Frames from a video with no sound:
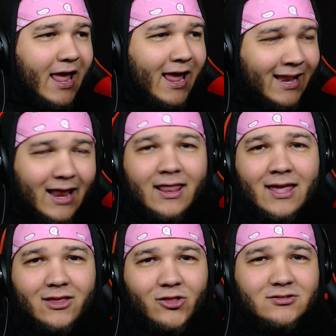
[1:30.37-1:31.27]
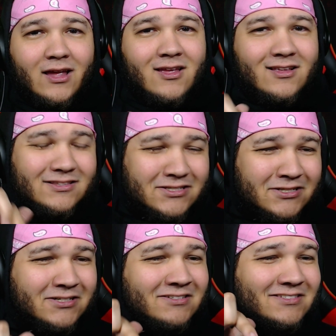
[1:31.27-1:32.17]
And I like it. It's like
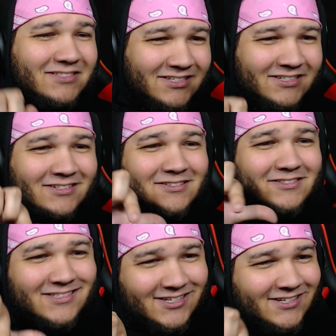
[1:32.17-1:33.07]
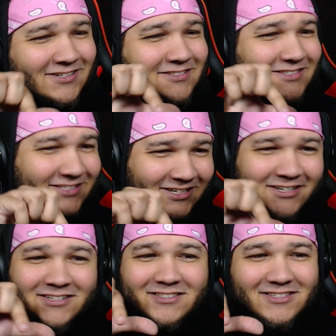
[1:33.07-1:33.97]
dun dun dun
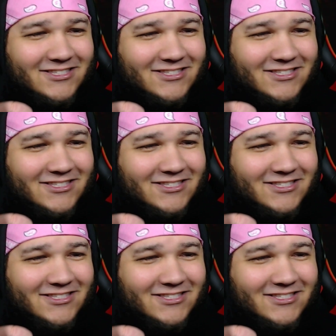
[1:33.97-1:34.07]
dun